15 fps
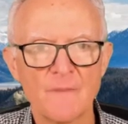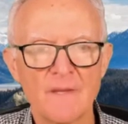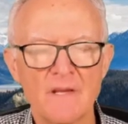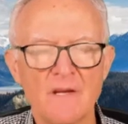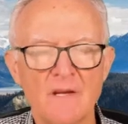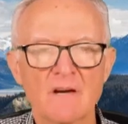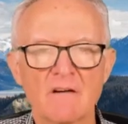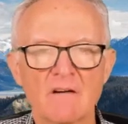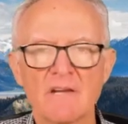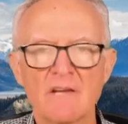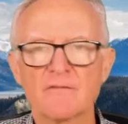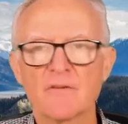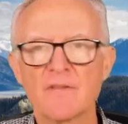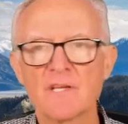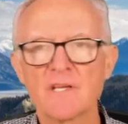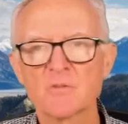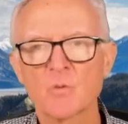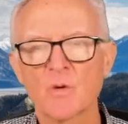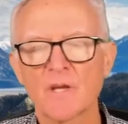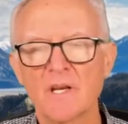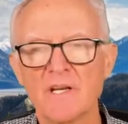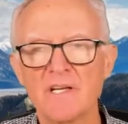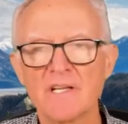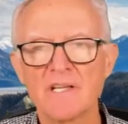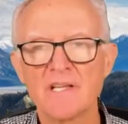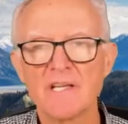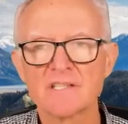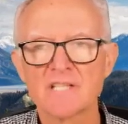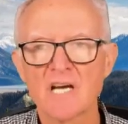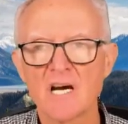All right, for this we're going to need the
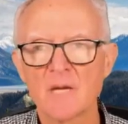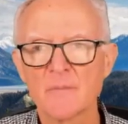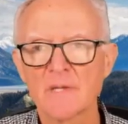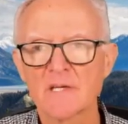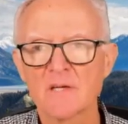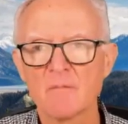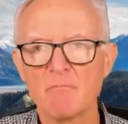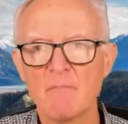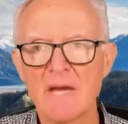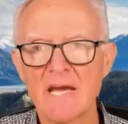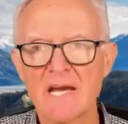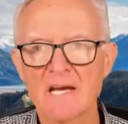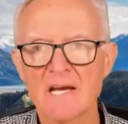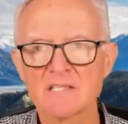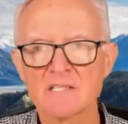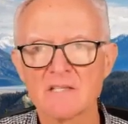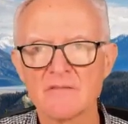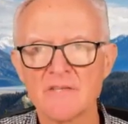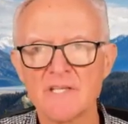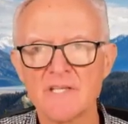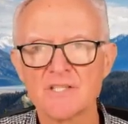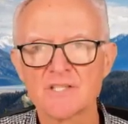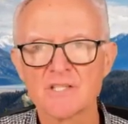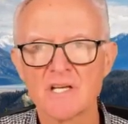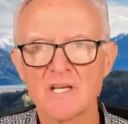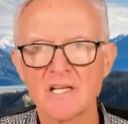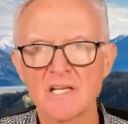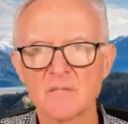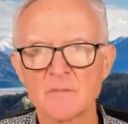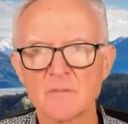atomic mass of each
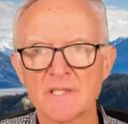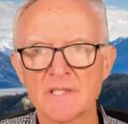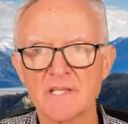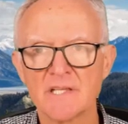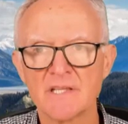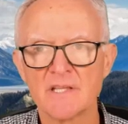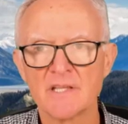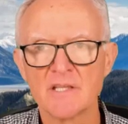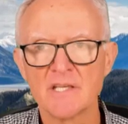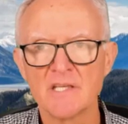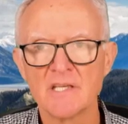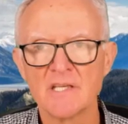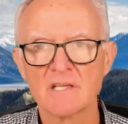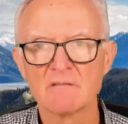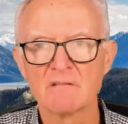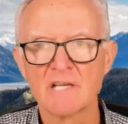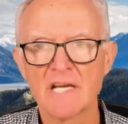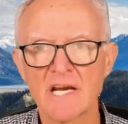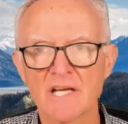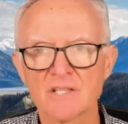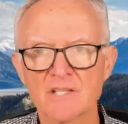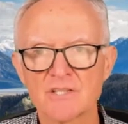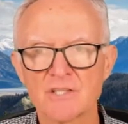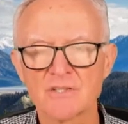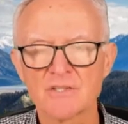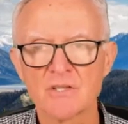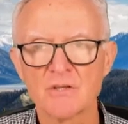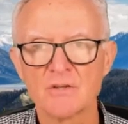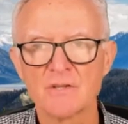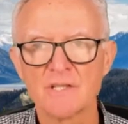element in the reaction.
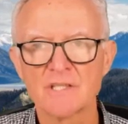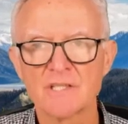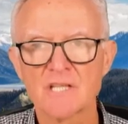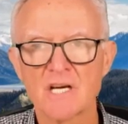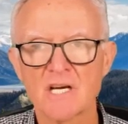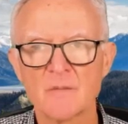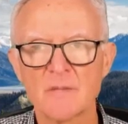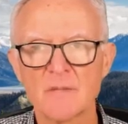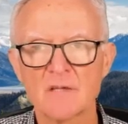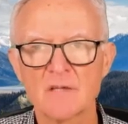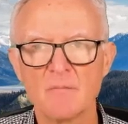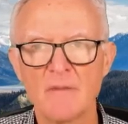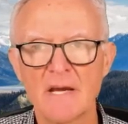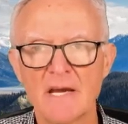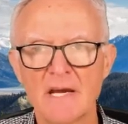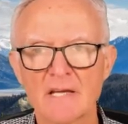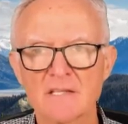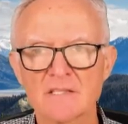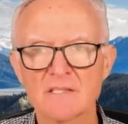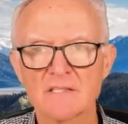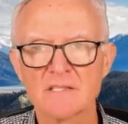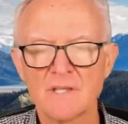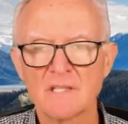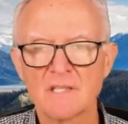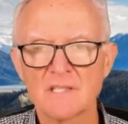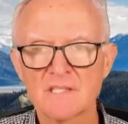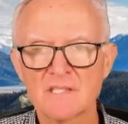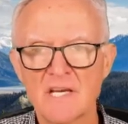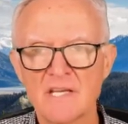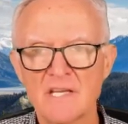So the atomic mass, let's
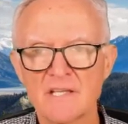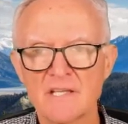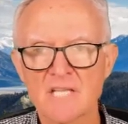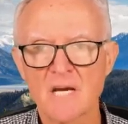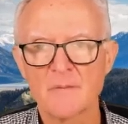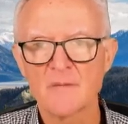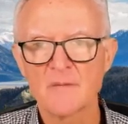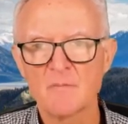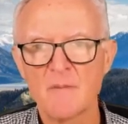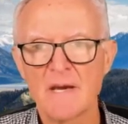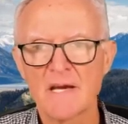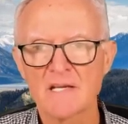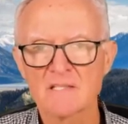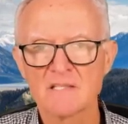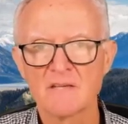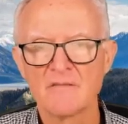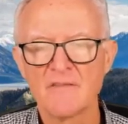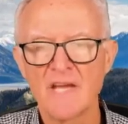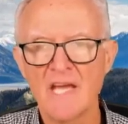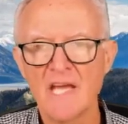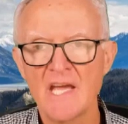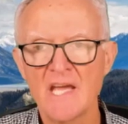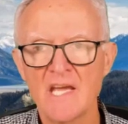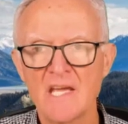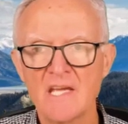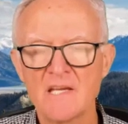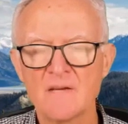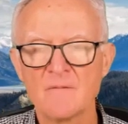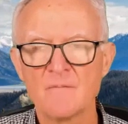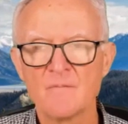say the atomic mass of A
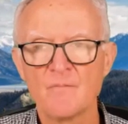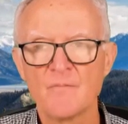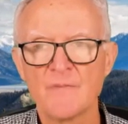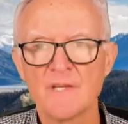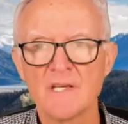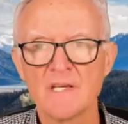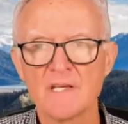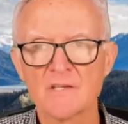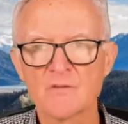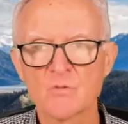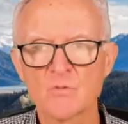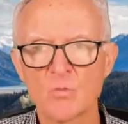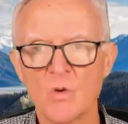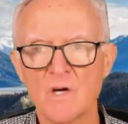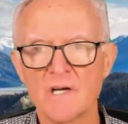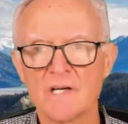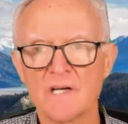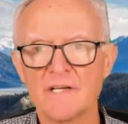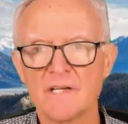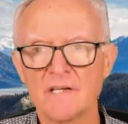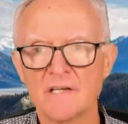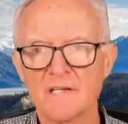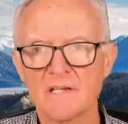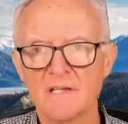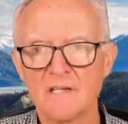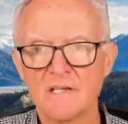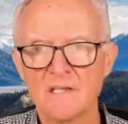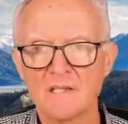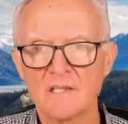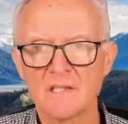is 1.
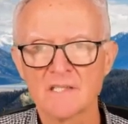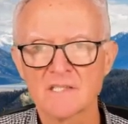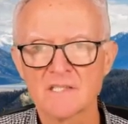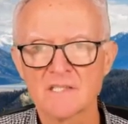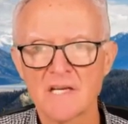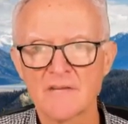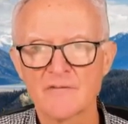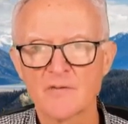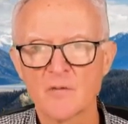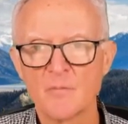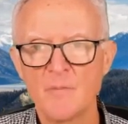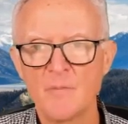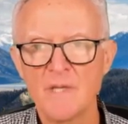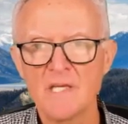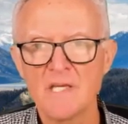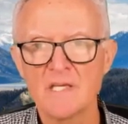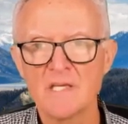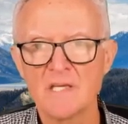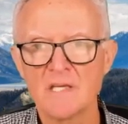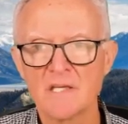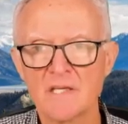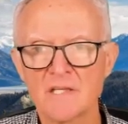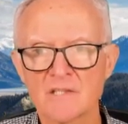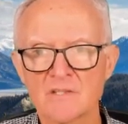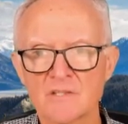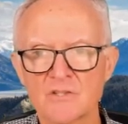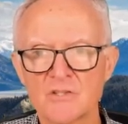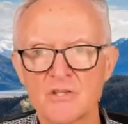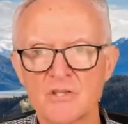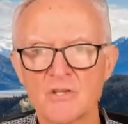Let's say for B it's
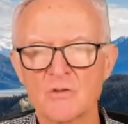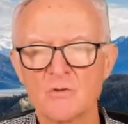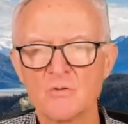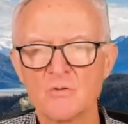2.